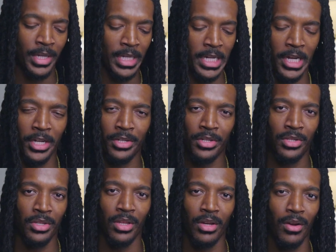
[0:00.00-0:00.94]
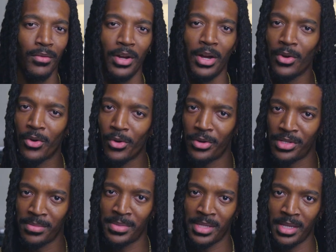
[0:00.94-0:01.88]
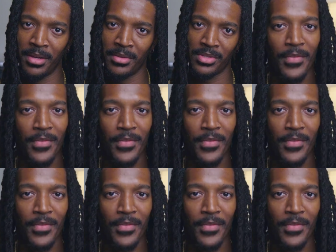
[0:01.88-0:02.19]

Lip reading: character to the overall chords themselves.